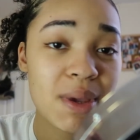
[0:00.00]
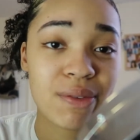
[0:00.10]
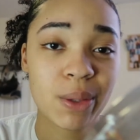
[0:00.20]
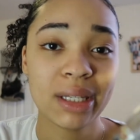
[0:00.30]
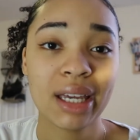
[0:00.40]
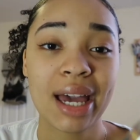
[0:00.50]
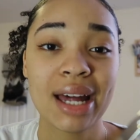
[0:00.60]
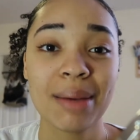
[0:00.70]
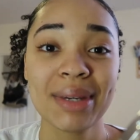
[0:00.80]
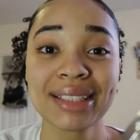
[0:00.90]
be filming
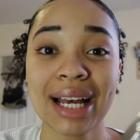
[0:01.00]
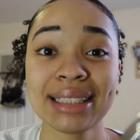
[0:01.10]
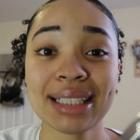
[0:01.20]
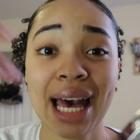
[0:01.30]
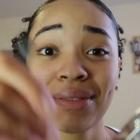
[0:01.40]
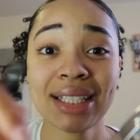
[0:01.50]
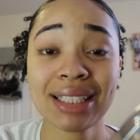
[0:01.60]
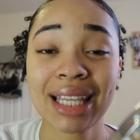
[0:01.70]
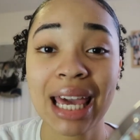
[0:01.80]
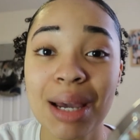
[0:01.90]
again. I'm excited to have
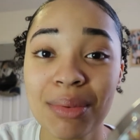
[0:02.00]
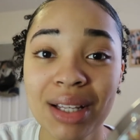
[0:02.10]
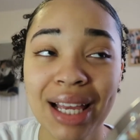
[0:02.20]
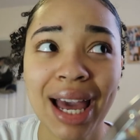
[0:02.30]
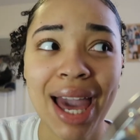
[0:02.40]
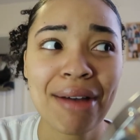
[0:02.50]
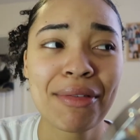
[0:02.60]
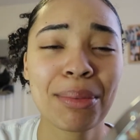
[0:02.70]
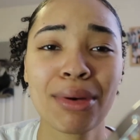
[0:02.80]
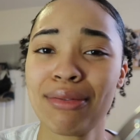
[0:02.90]
this camera. Like I have
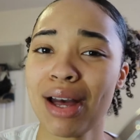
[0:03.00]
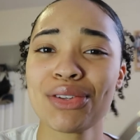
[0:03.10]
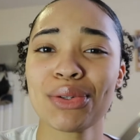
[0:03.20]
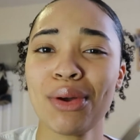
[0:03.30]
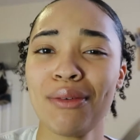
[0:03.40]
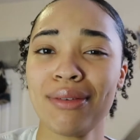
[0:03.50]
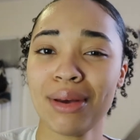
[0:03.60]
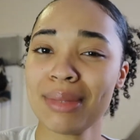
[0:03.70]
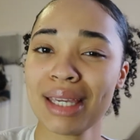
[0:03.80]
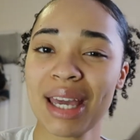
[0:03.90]
a professional
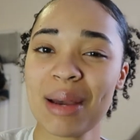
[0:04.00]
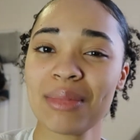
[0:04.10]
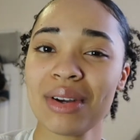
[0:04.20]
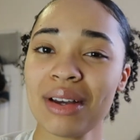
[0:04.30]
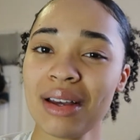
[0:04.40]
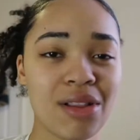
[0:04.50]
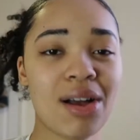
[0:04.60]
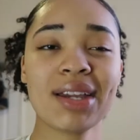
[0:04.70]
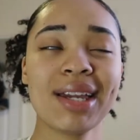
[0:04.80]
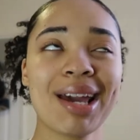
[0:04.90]
filming camera,
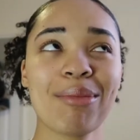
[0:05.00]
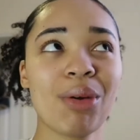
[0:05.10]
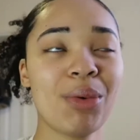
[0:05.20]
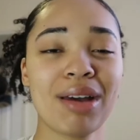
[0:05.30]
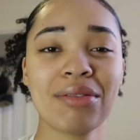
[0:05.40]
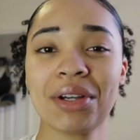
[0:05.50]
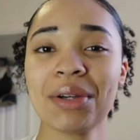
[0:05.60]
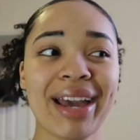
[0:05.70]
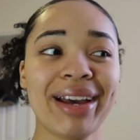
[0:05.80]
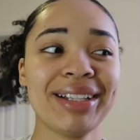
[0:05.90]
vlogging camera, whatever.
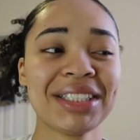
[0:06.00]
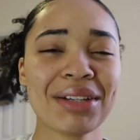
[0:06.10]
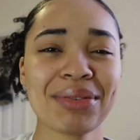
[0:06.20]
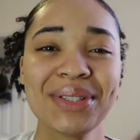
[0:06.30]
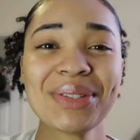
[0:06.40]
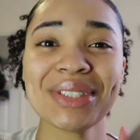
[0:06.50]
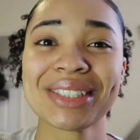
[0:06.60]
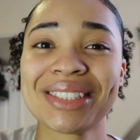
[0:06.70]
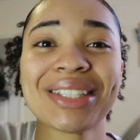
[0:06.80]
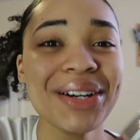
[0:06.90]
And it feels
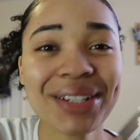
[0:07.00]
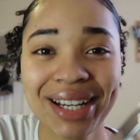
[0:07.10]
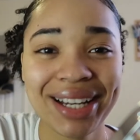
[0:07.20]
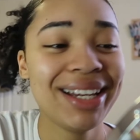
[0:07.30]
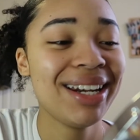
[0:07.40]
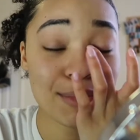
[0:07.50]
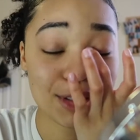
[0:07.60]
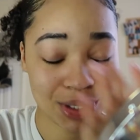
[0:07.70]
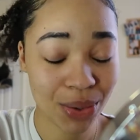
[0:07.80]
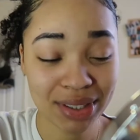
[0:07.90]
so good. I'm
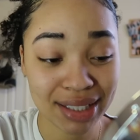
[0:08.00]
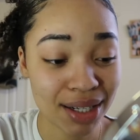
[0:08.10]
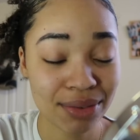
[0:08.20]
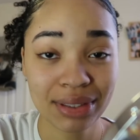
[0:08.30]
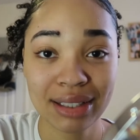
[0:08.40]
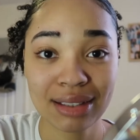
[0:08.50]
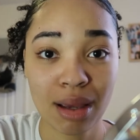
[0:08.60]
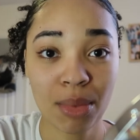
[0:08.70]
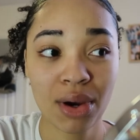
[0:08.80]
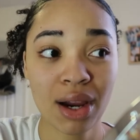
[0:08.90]
so excited for the
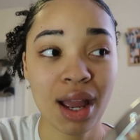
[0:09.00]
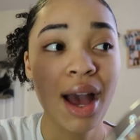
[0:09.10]
summer.